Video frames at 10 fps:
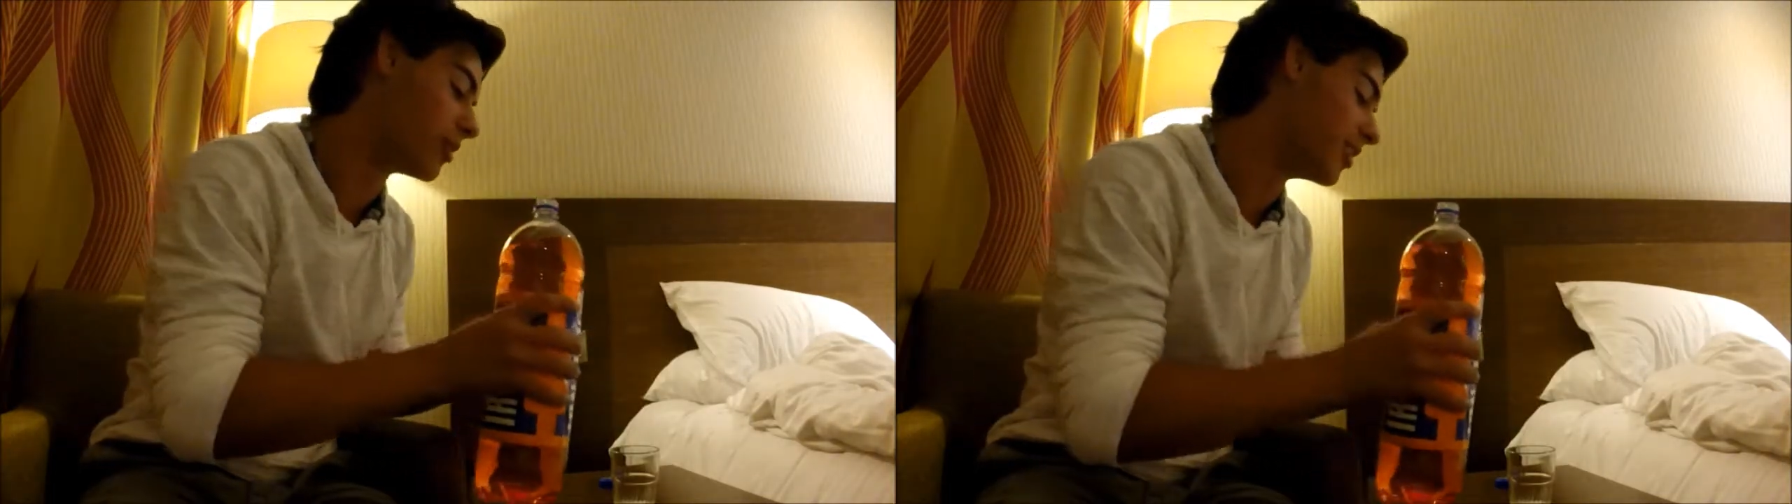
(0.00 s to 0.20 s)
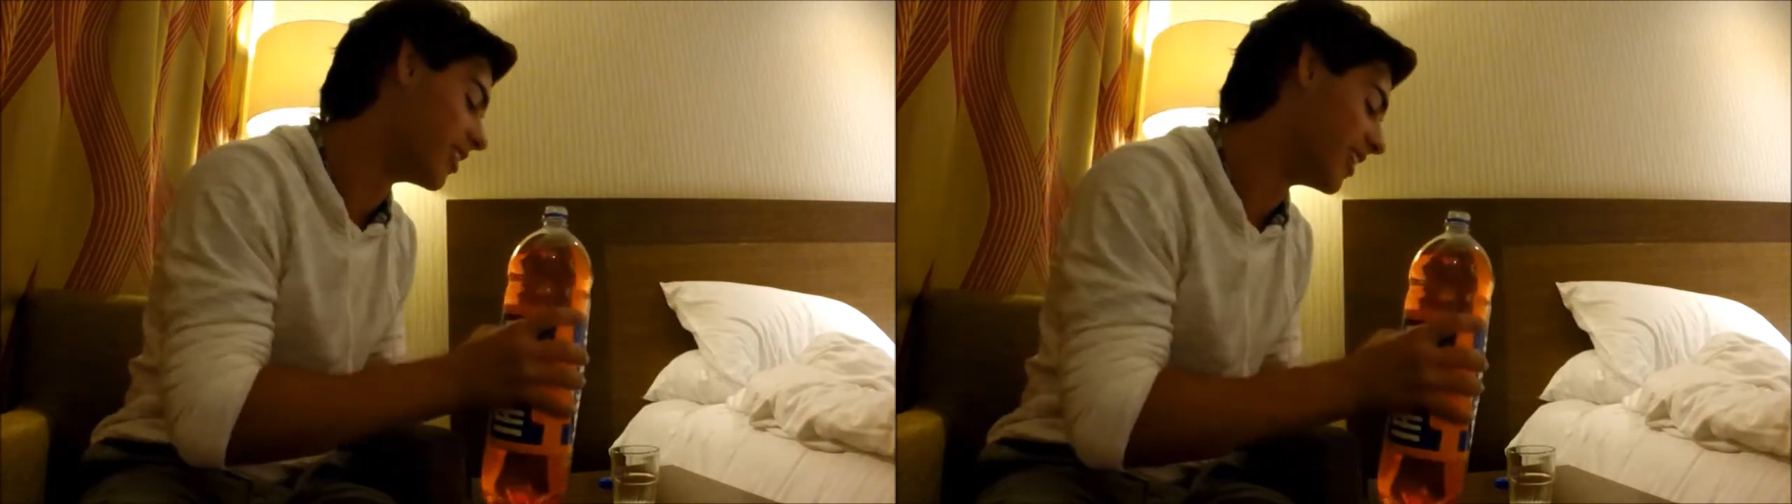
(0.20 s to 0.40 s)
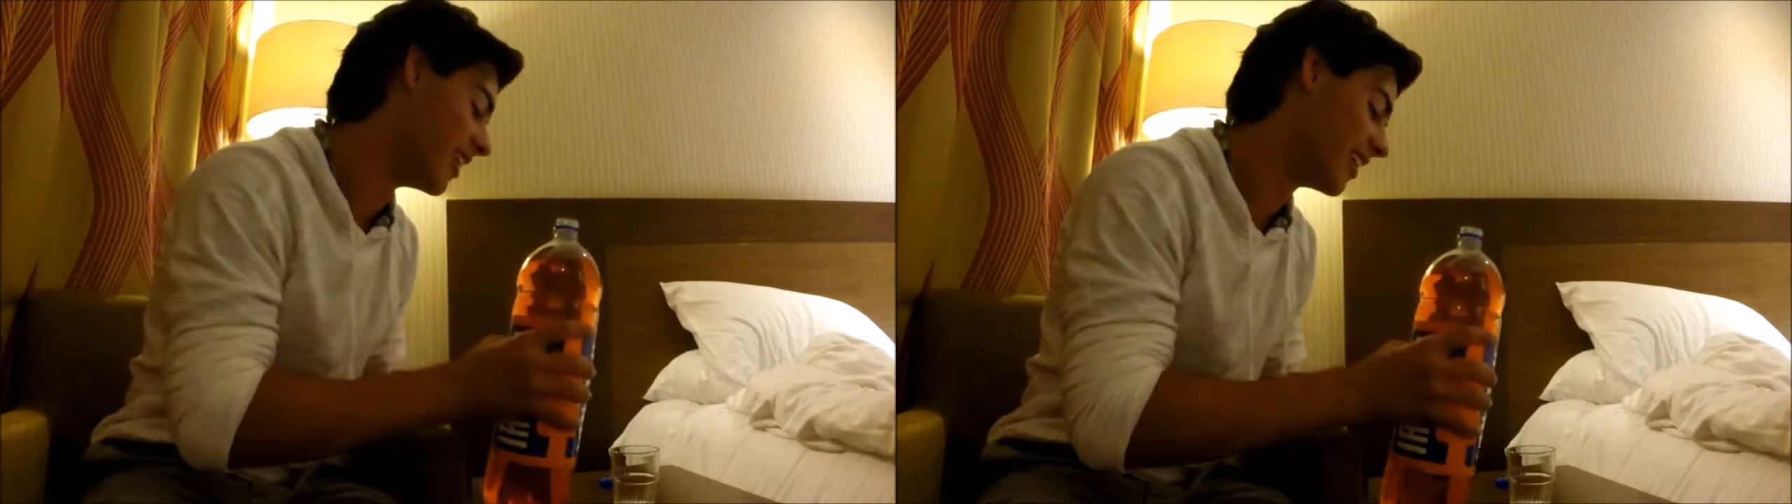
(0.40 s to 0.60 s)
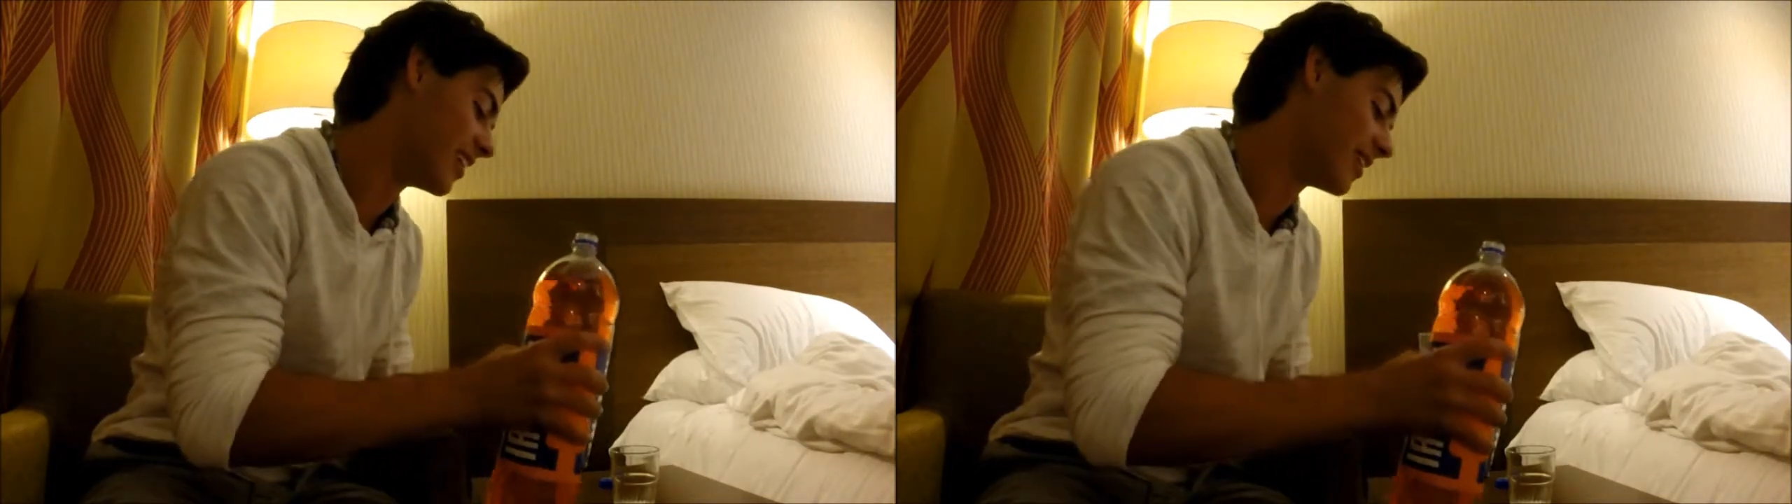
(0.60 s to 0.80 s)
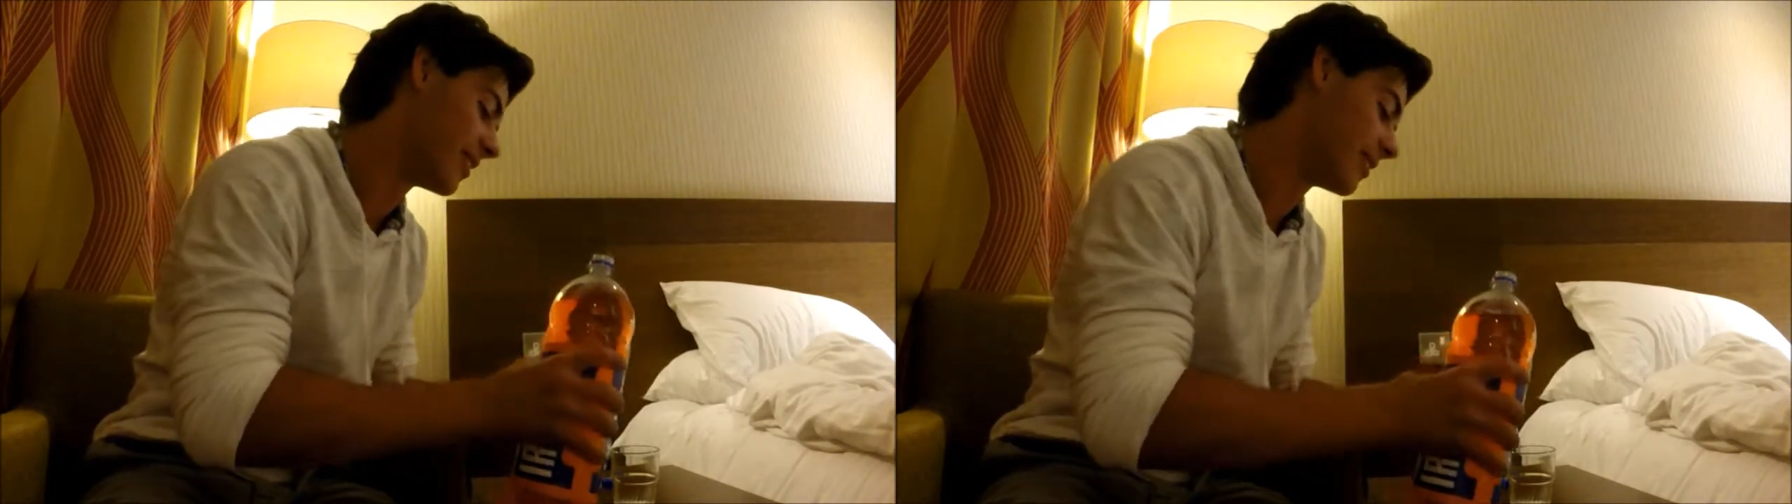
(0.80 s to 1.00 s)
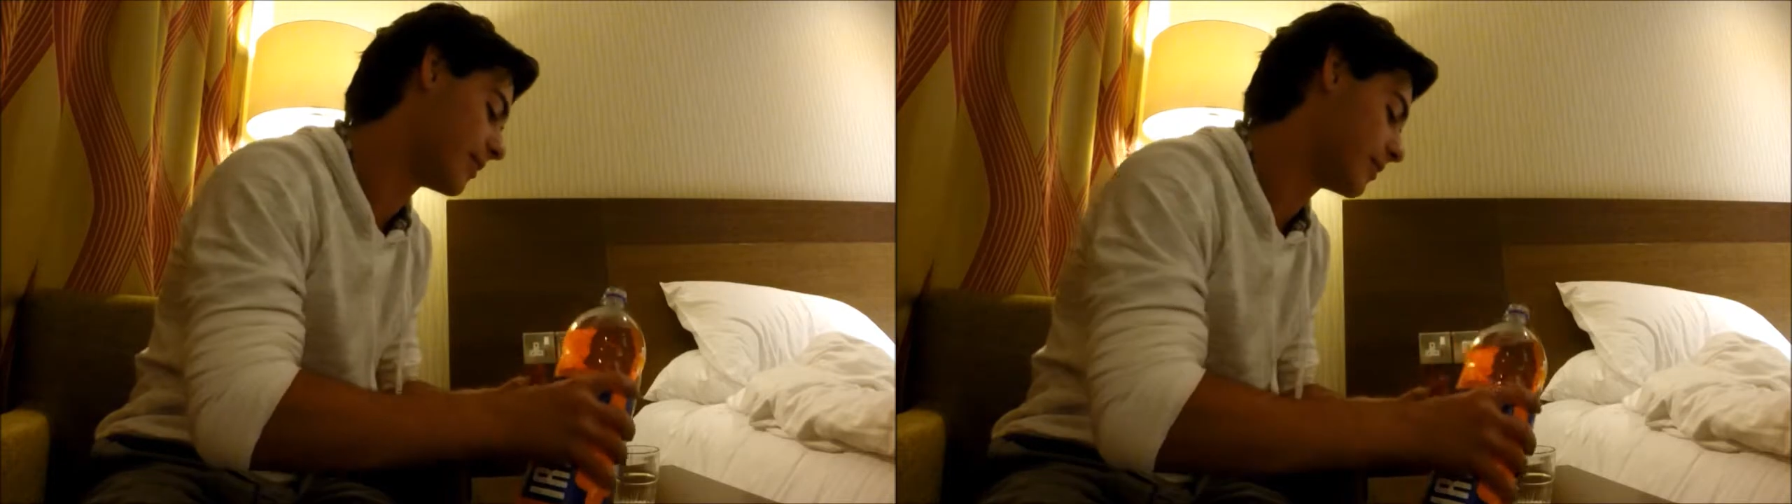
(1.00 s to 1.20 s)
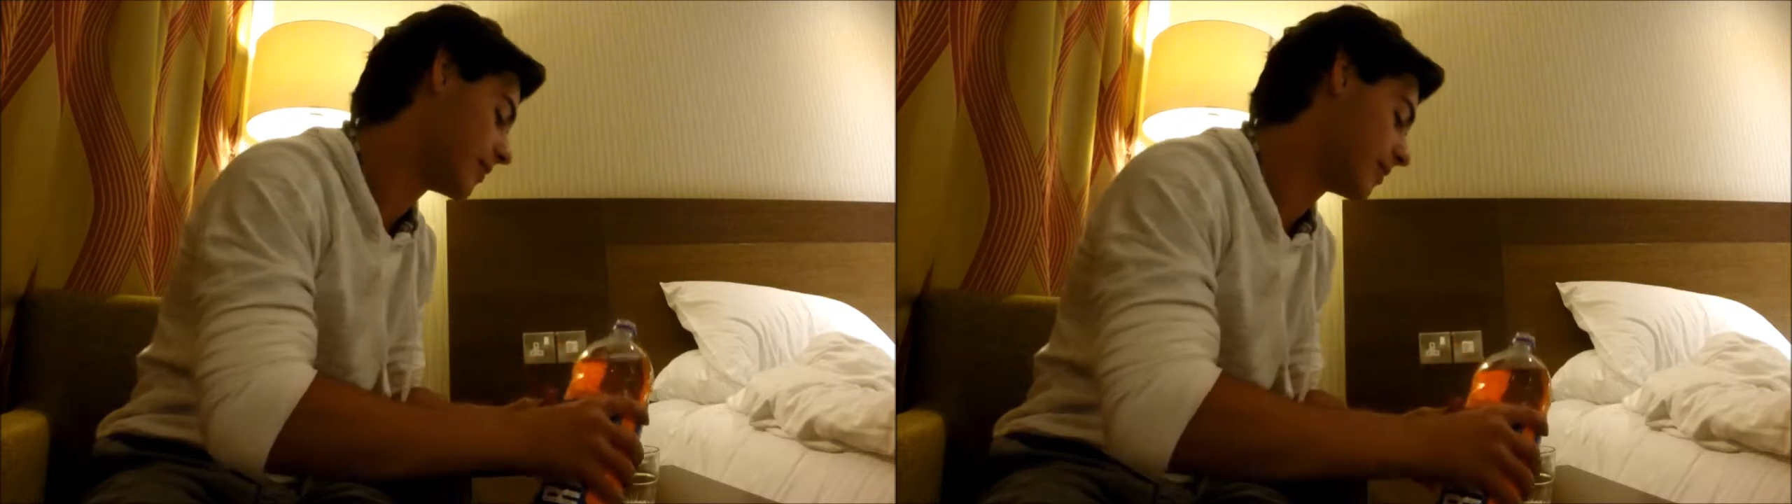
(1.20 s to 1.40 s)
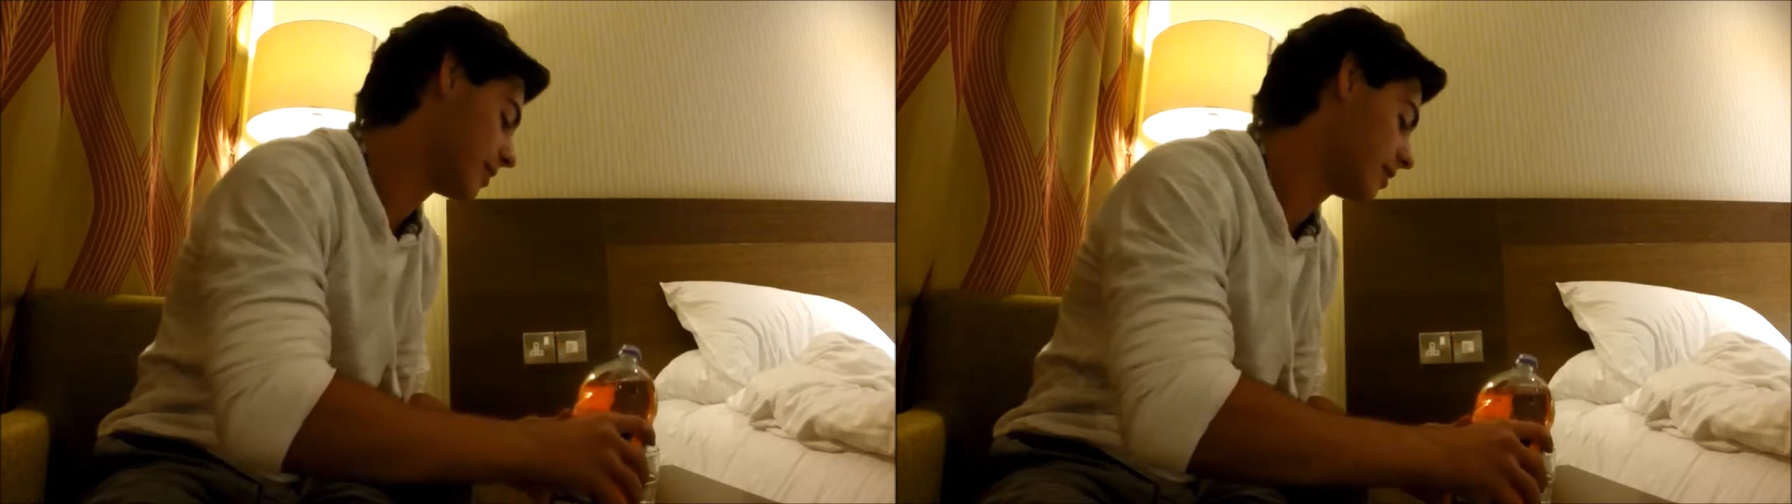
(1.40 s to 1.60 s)
good.
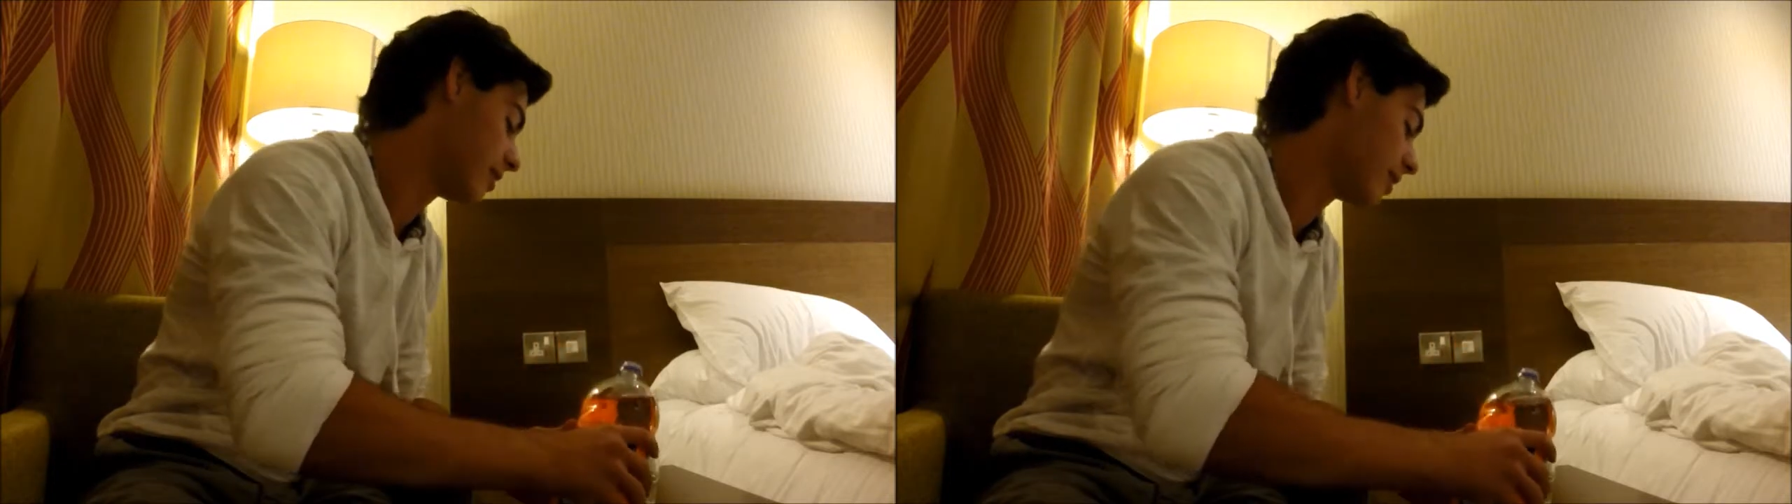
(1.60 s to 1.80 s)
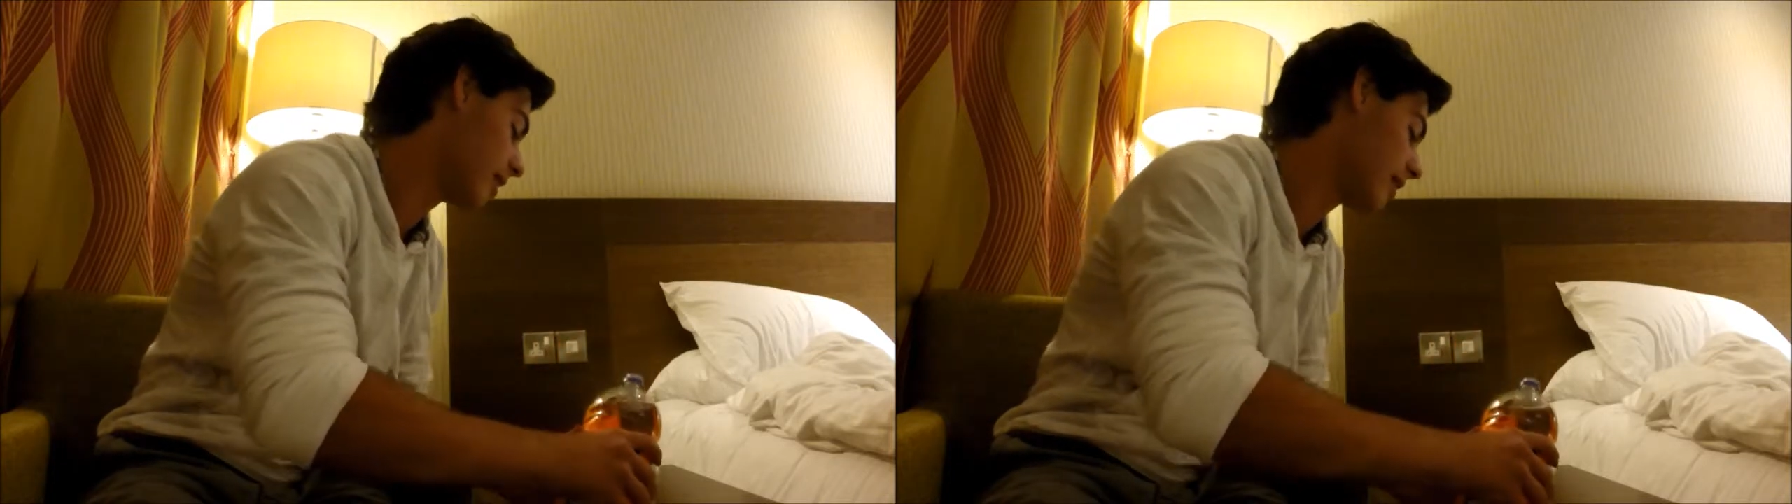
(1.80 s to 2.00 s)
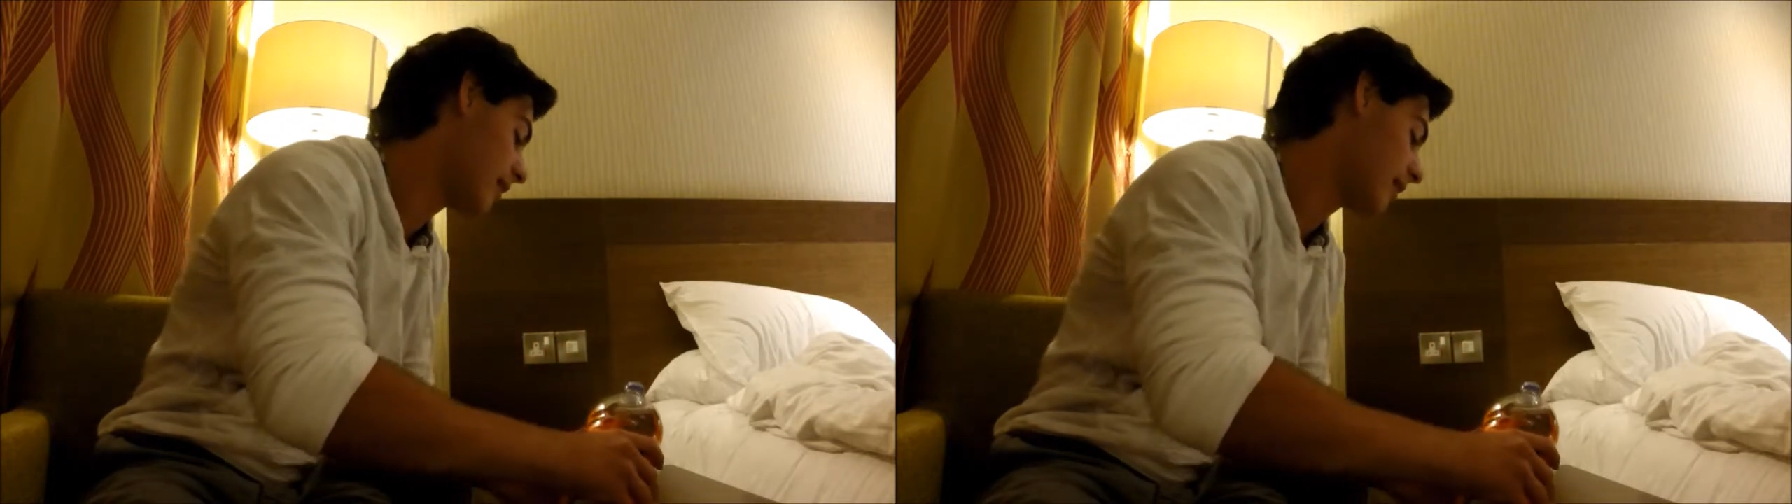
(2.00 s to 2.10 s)
Alright.